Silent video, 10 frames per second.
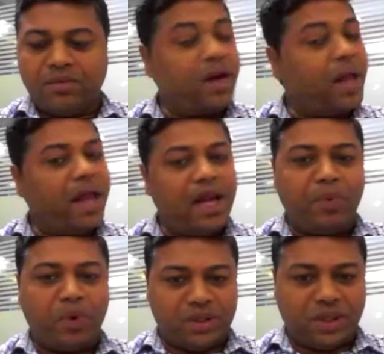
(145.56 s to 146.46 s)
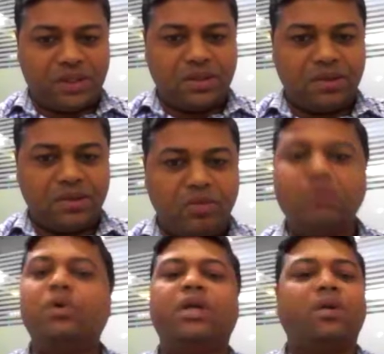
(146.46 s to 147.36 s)
for any project,
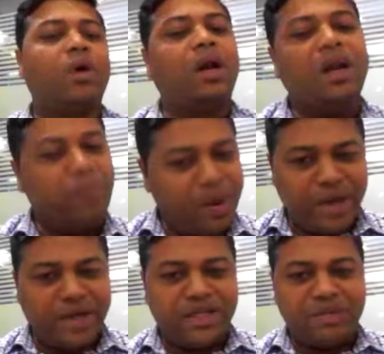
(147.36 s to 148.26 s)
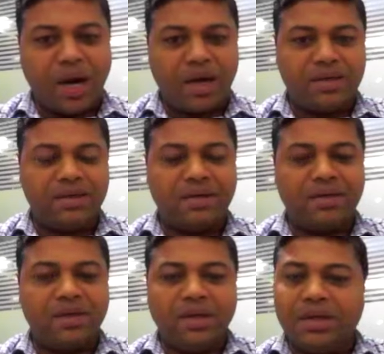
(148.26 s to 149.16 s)
we would require an implementing partner.
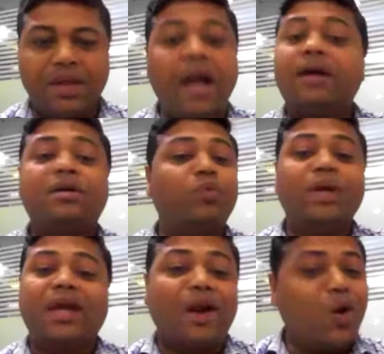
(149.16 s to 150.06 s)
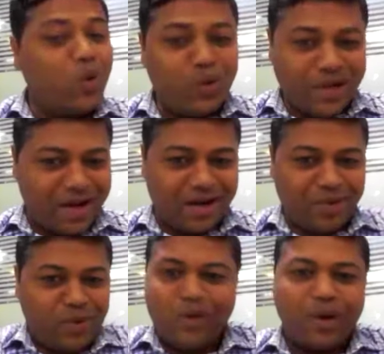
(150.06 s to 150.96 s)
That we cannot do
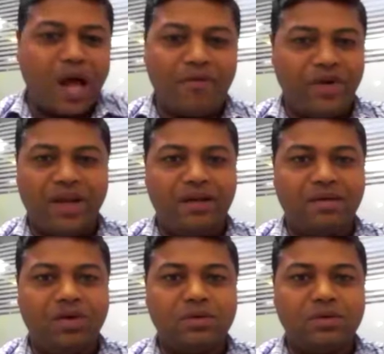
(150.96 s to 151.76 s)
directly. We don't have any,